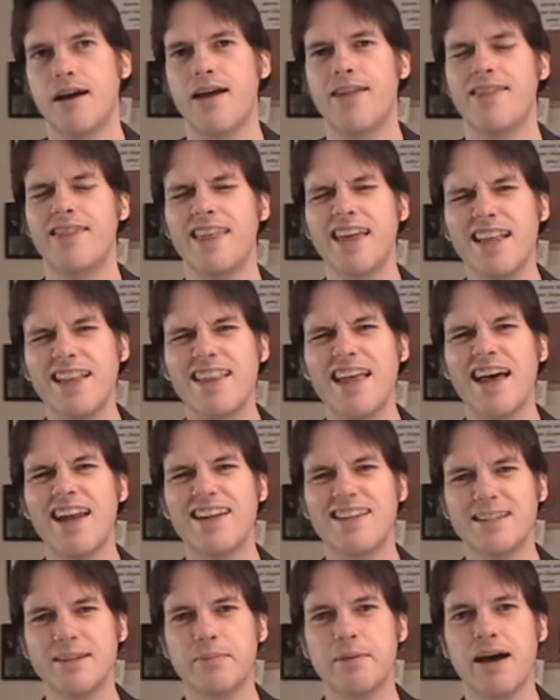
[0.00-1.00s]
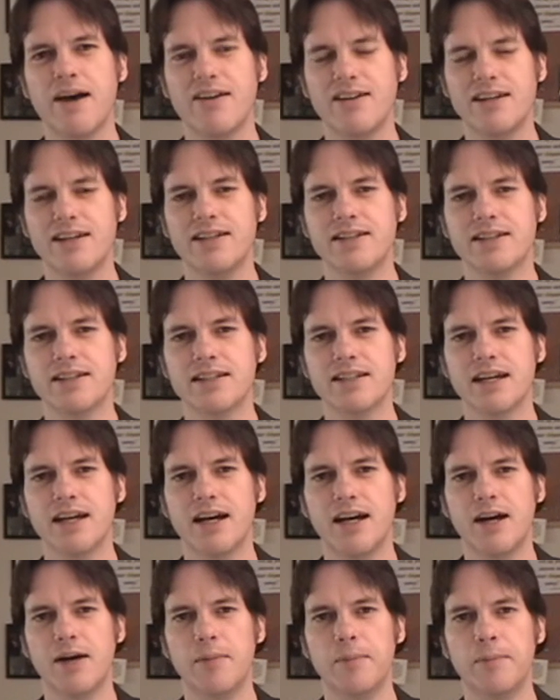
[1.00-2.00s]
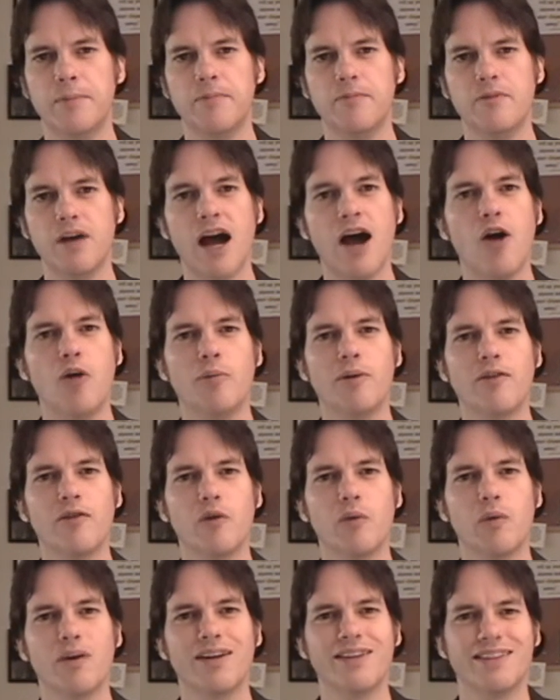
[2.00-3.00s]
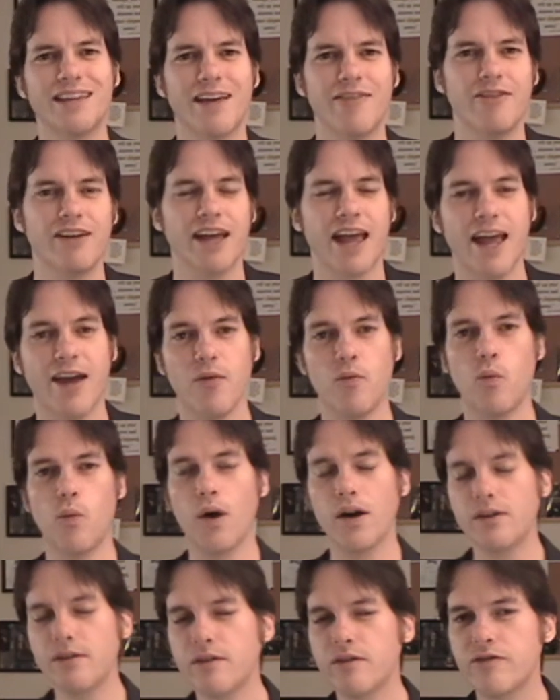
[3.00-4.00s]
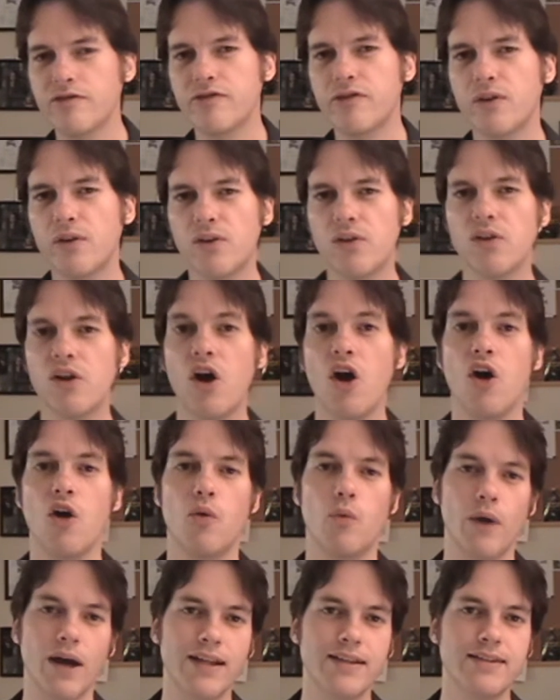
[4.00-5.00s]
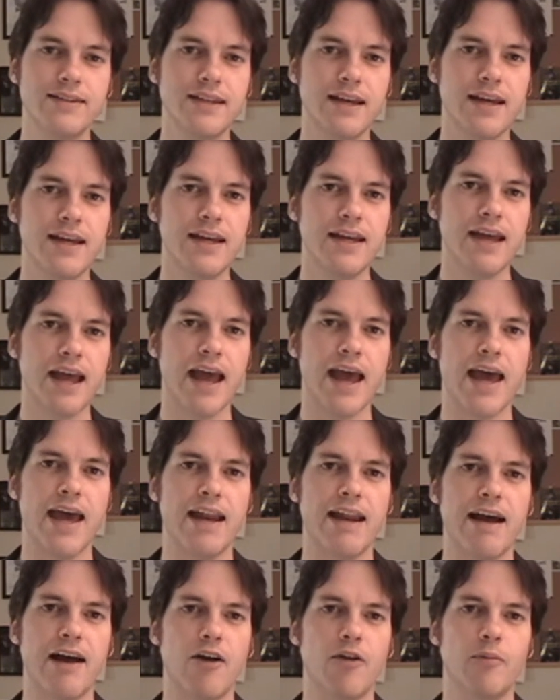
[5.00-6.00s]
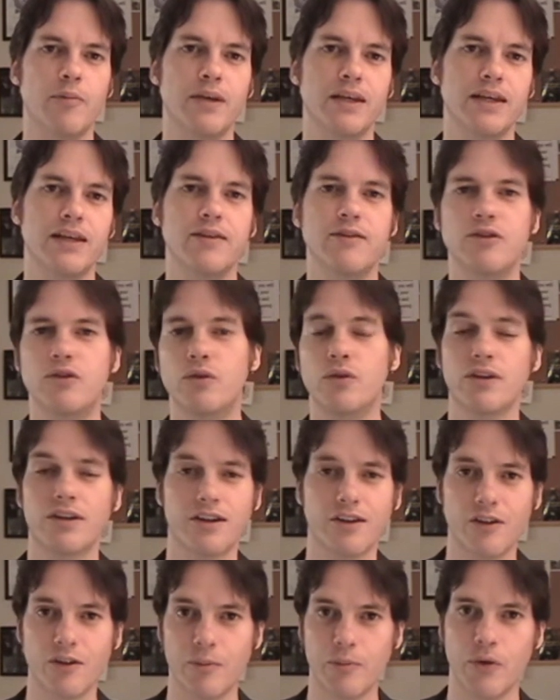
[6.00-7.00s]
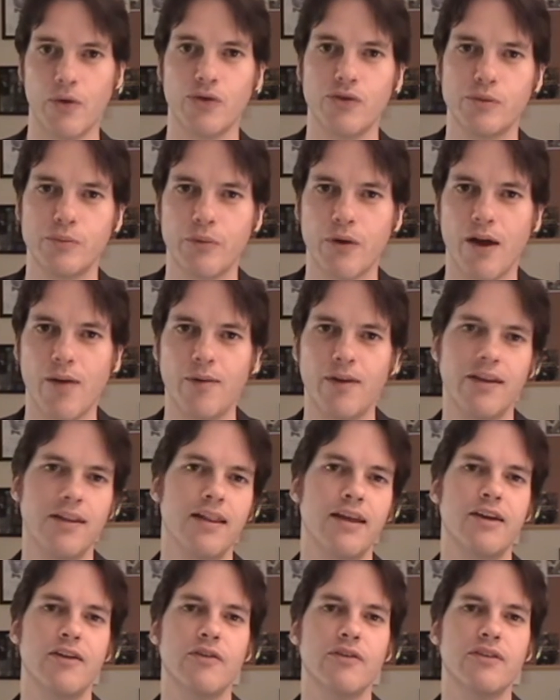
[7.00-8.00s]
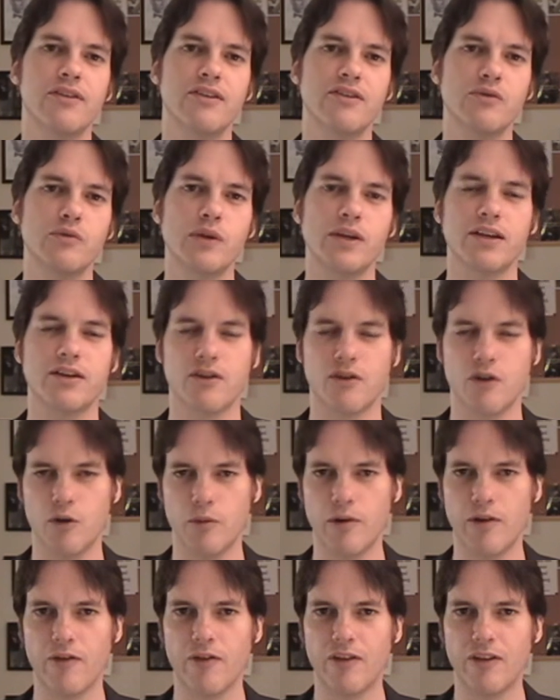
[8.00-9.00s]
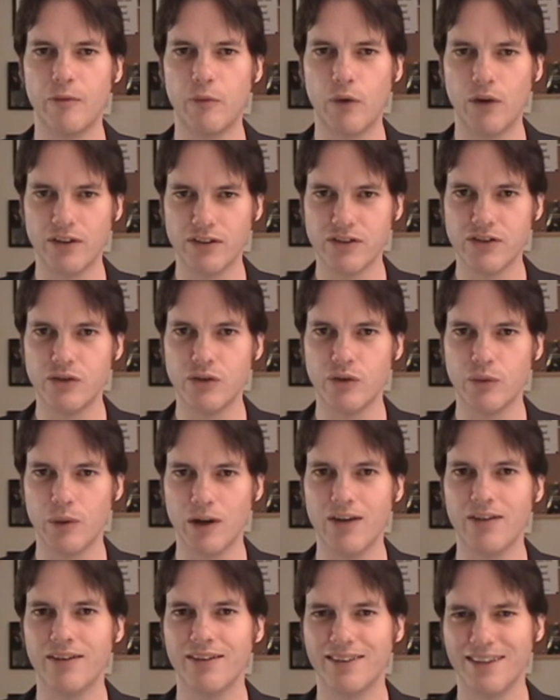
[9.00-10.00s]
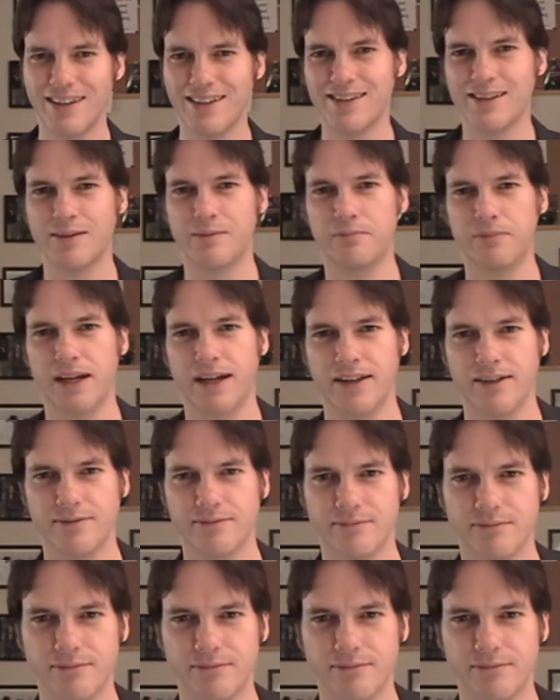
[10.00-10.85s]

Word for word: I think that is about it. Um, I hope everyone is having a wonderful Wednesday, and I'll be doing another post probably later in this week. Hope everyone's doing well. Thanks. Bye.